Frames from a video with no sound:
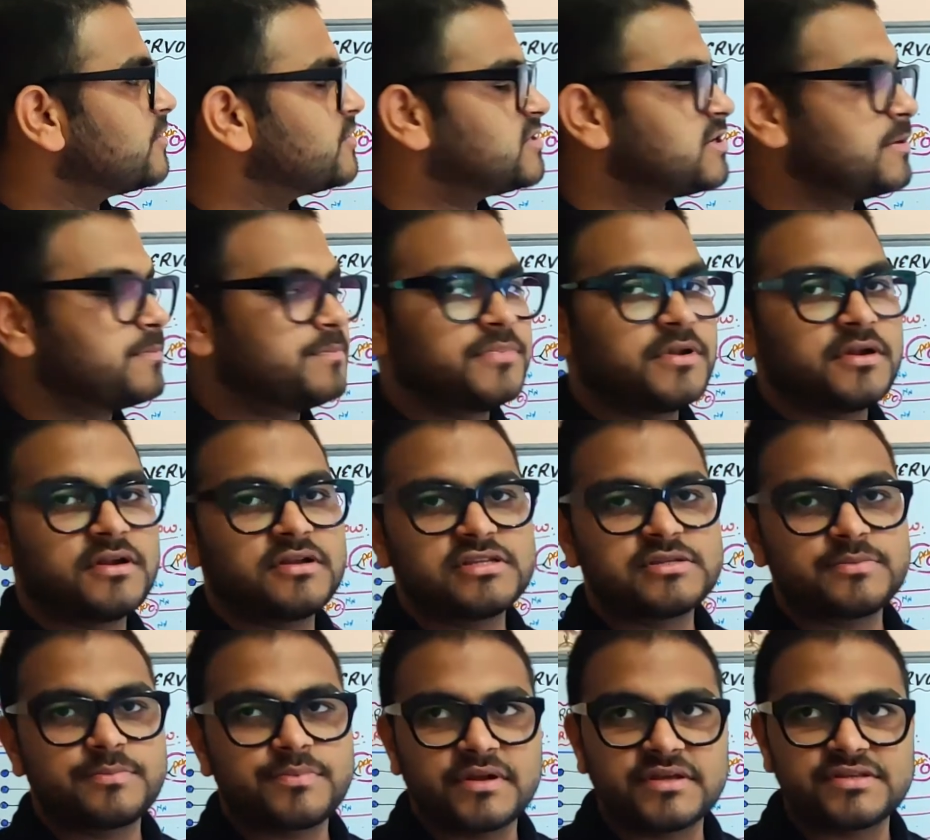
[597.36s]
receptor
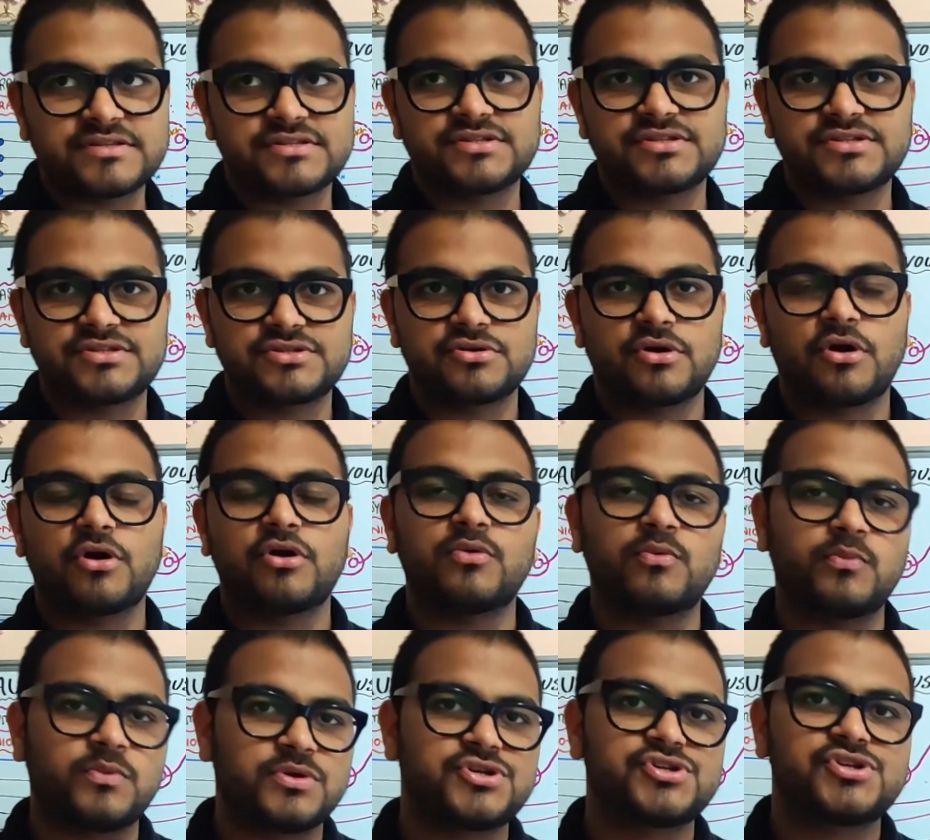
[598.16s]
is present
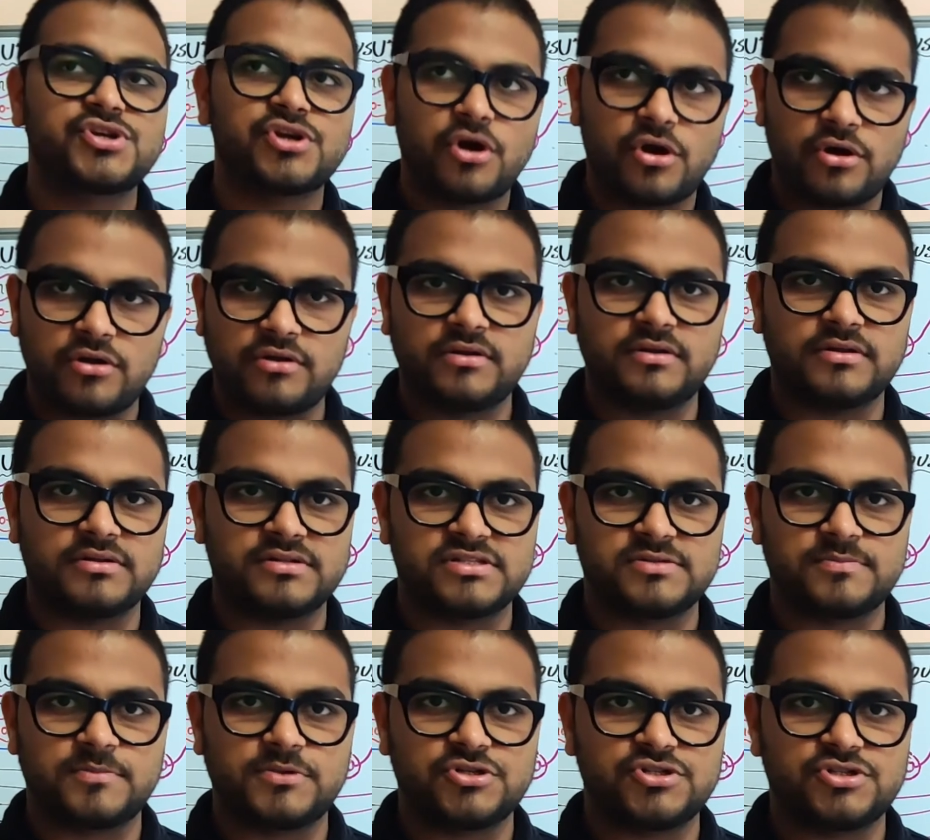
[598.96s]
on which
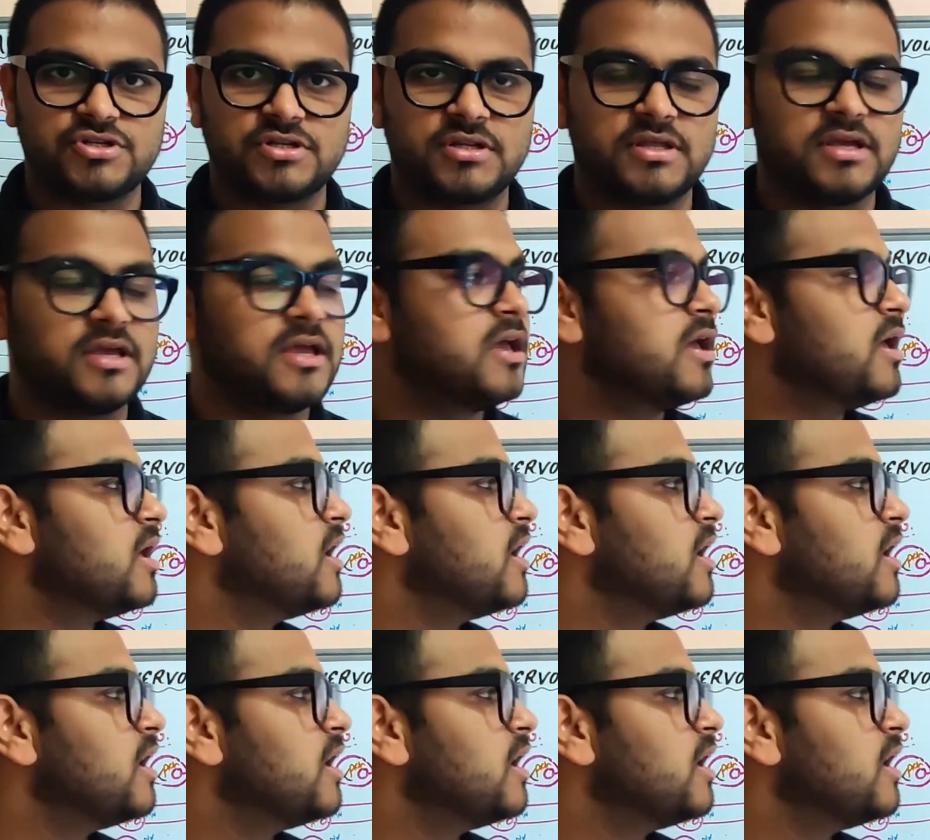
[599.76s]
organ specially.